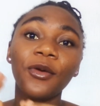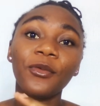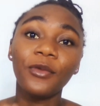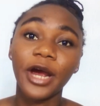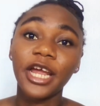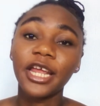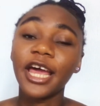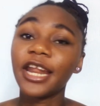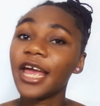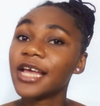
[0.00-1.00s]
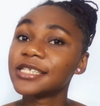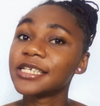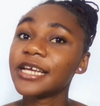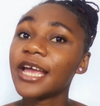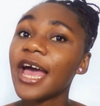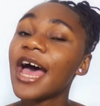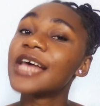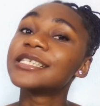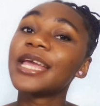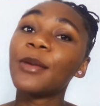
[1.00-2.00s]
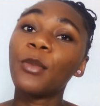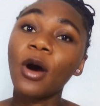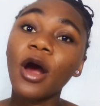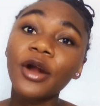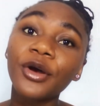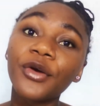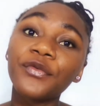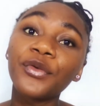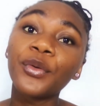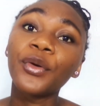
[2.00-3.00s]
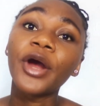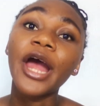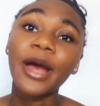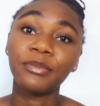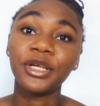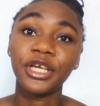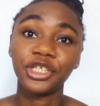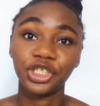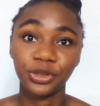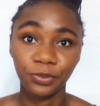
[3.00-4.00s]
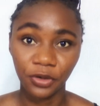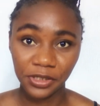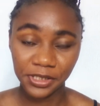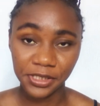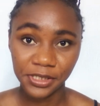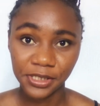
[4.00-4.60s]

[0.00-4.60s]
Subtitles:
write an essay as a part of your application process.